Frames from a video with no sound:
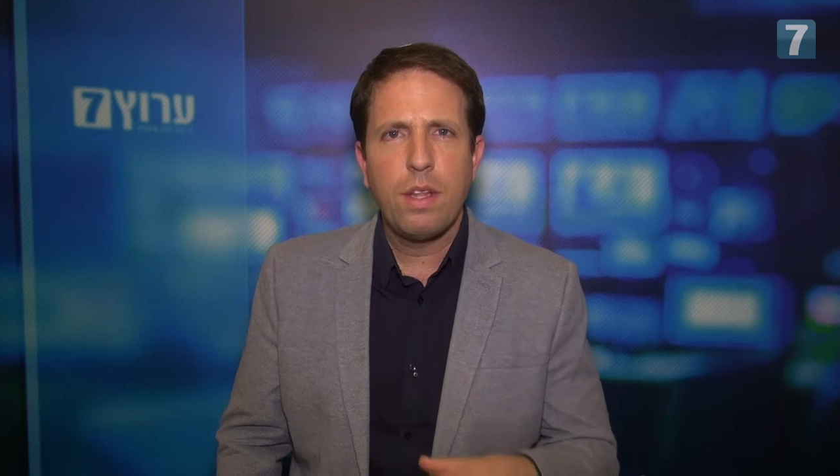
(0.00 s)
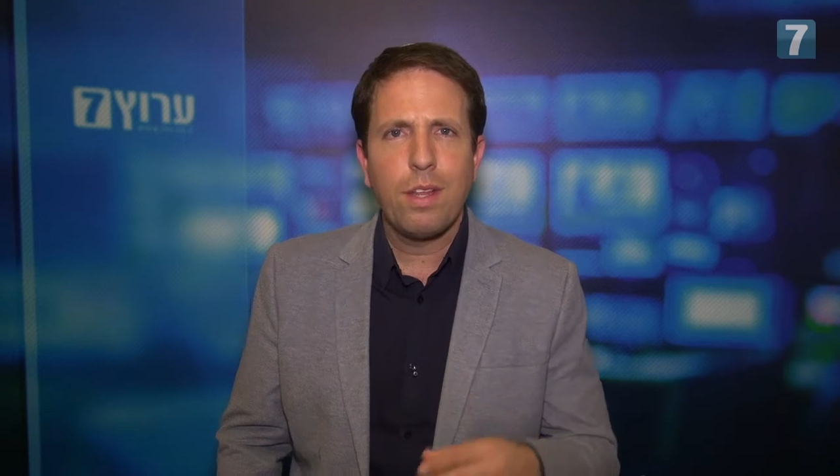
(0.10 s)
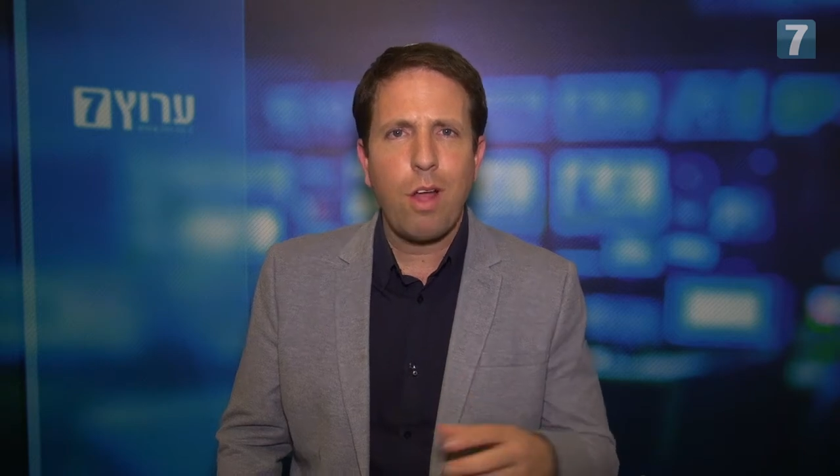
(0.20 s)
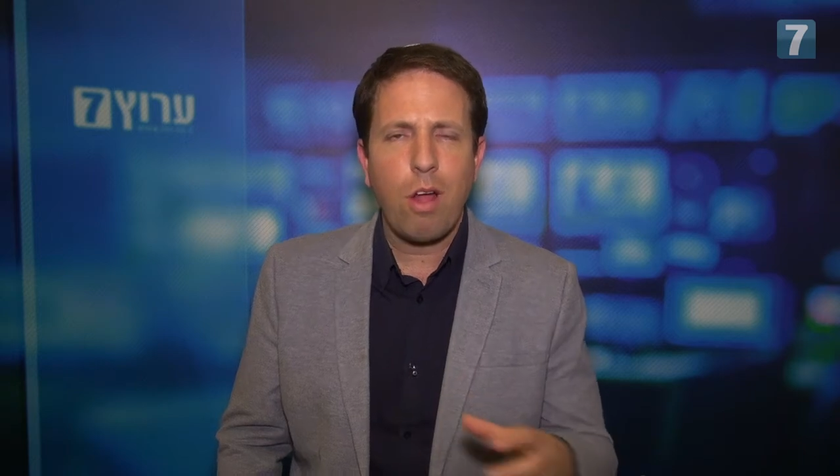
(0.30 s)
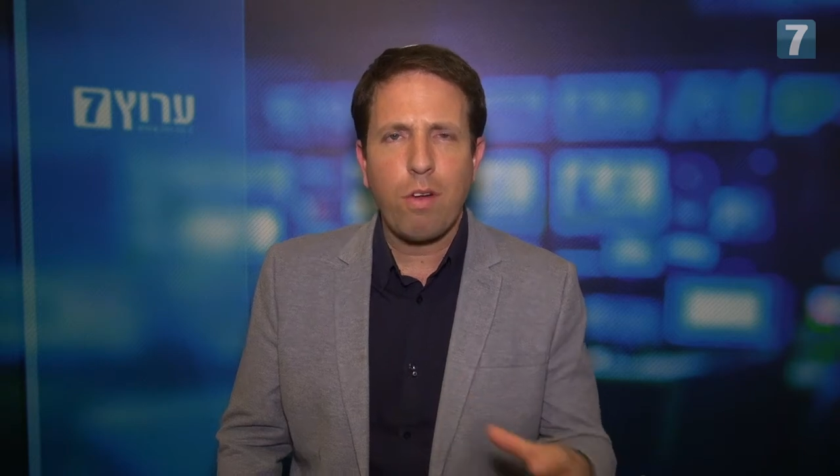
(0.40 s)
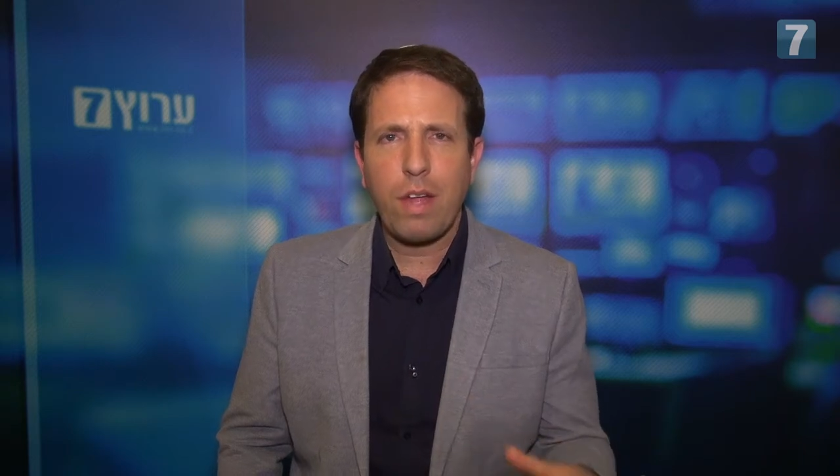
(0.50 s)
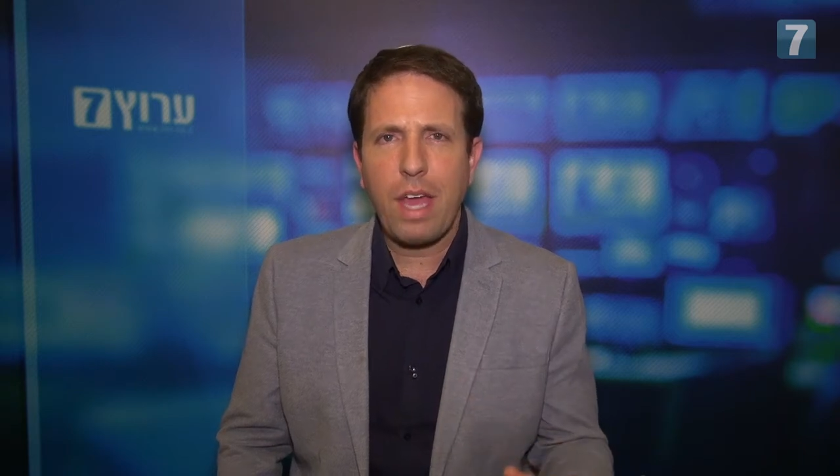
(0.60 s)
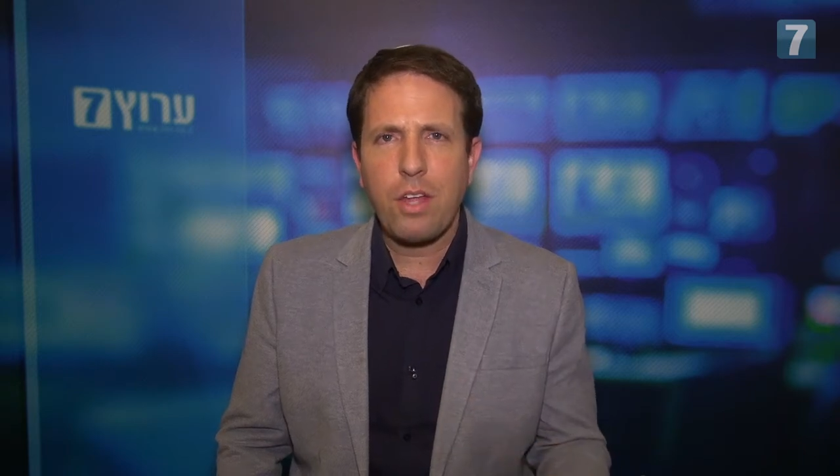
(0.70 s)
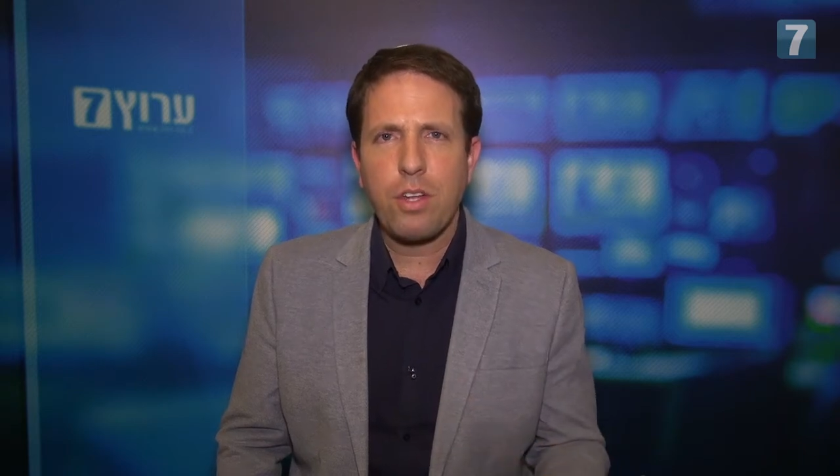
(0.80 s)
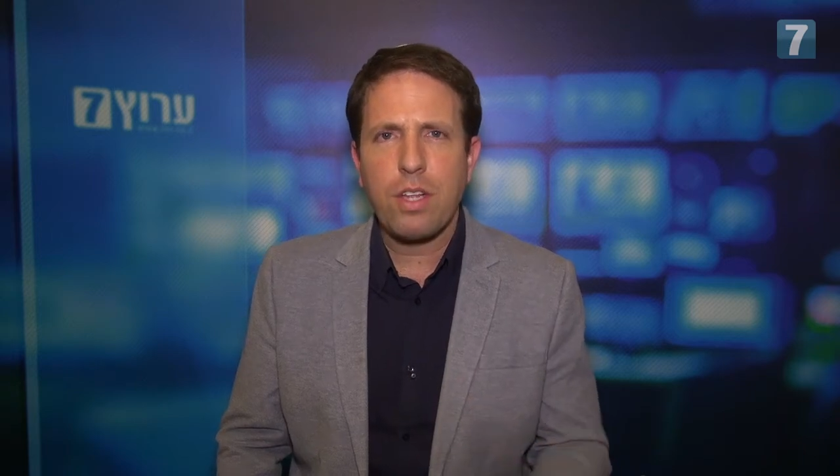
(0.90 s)
the
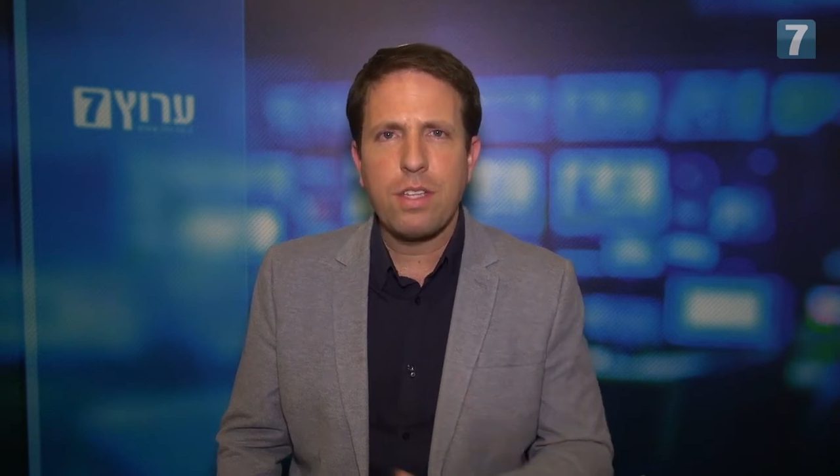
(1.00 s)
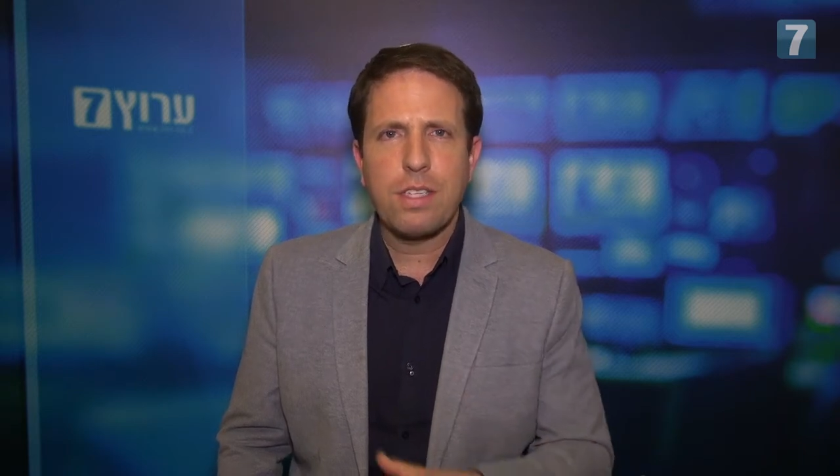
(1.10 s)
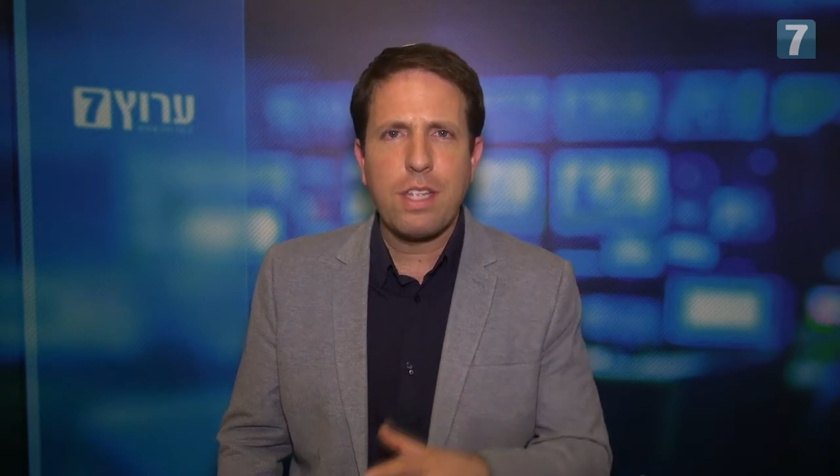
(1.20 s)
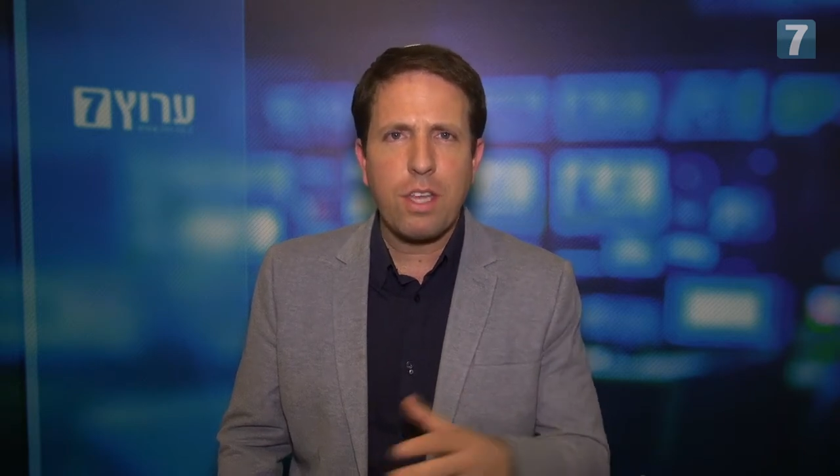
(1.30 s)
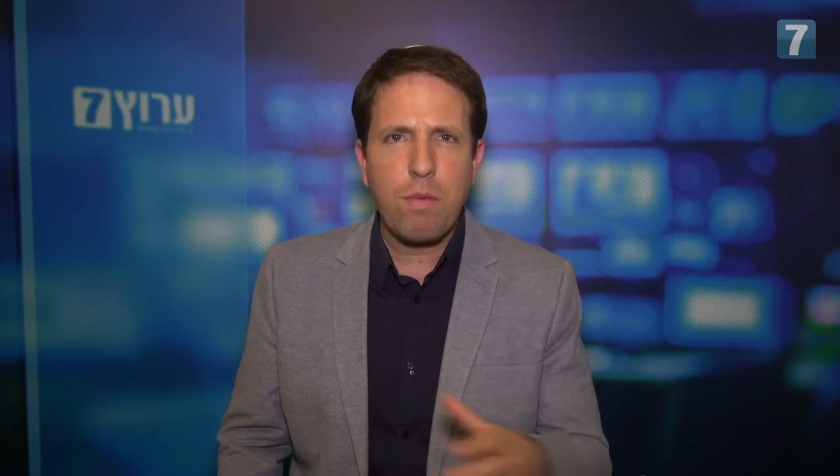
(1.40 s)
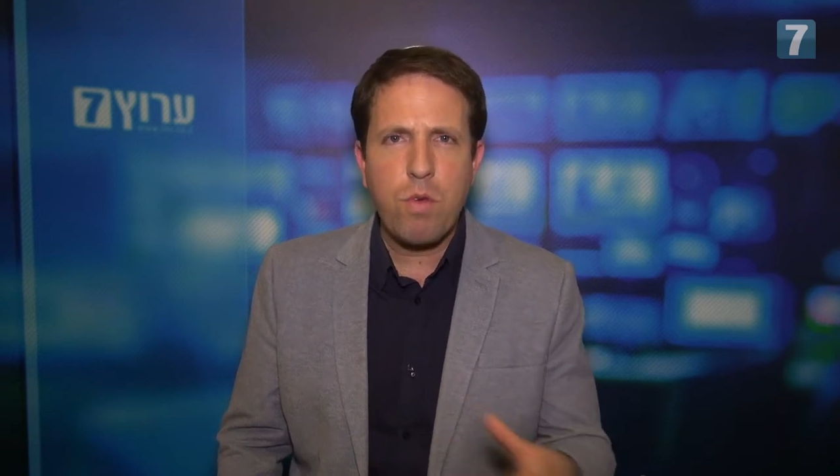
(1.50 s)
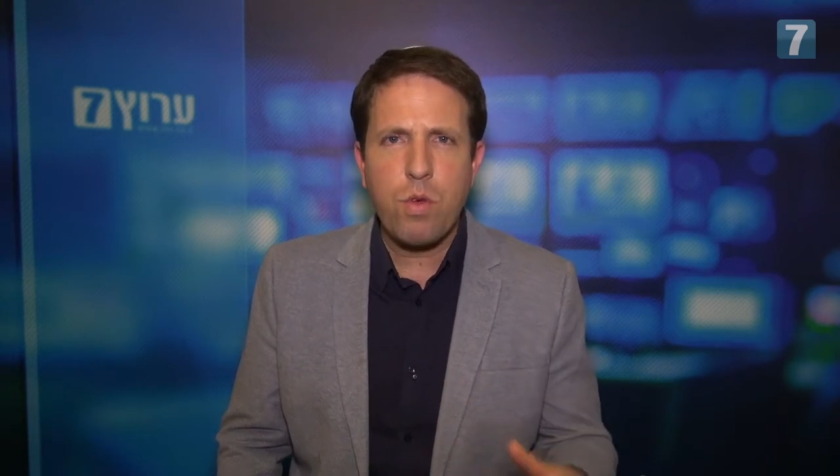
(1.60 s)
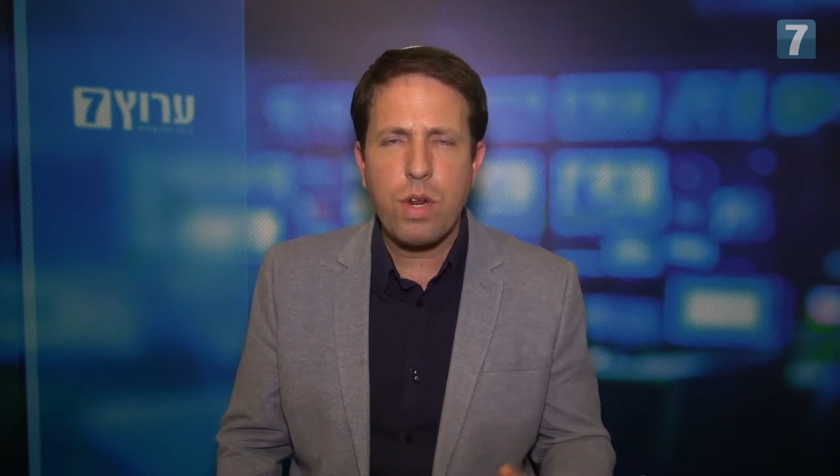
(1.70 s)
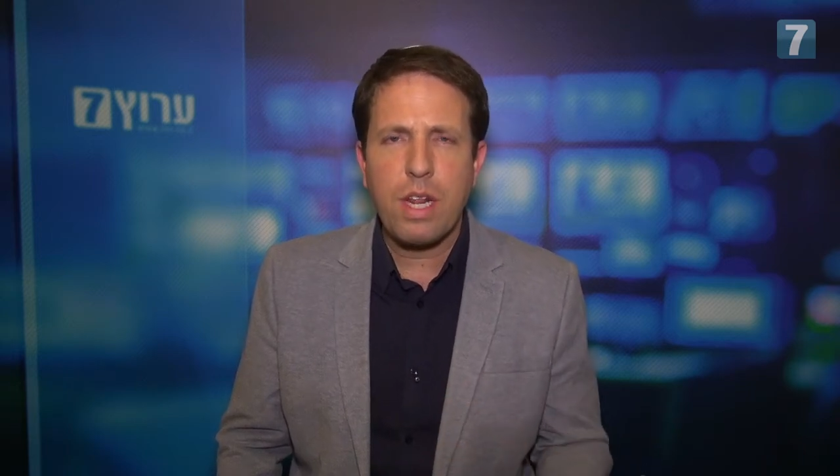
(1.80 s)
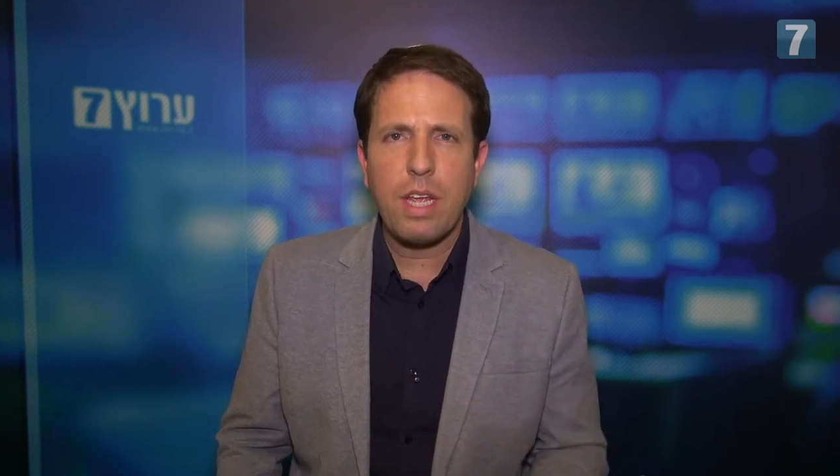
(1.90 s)
congregations in the
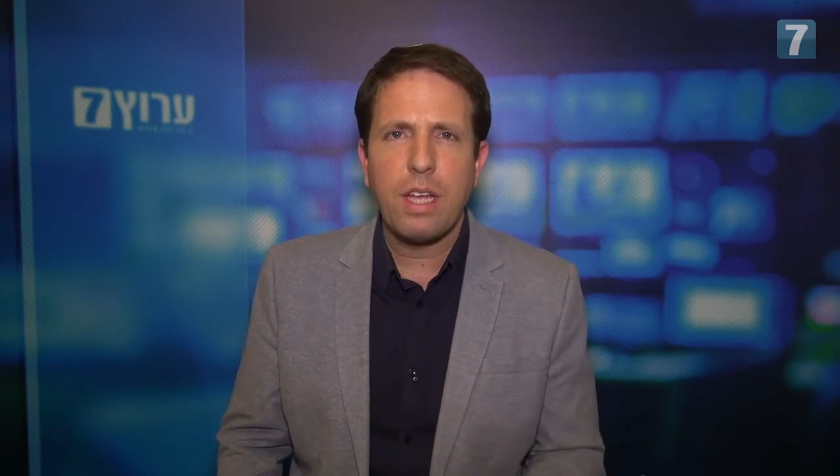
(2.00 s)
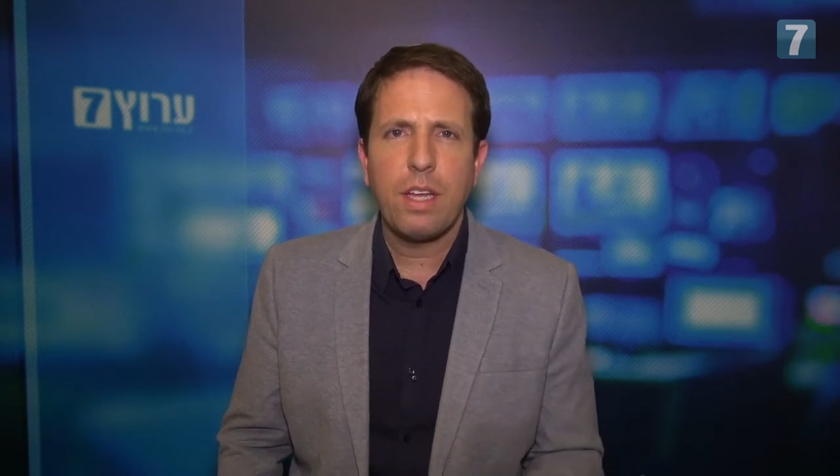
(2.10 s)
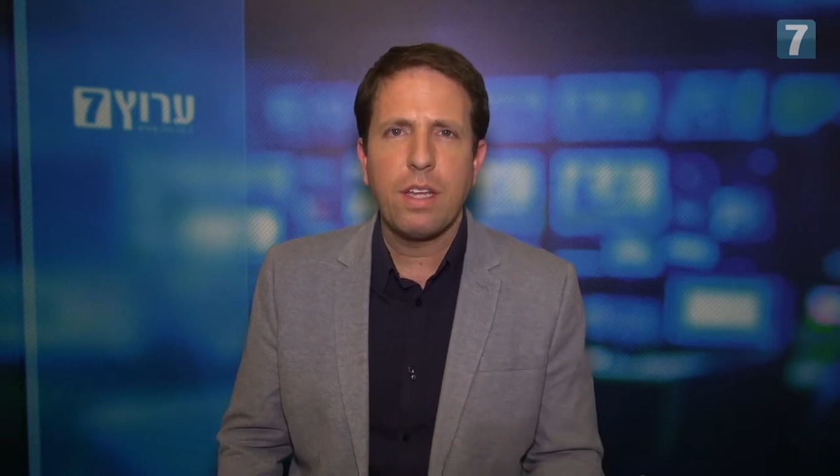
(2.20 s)
community?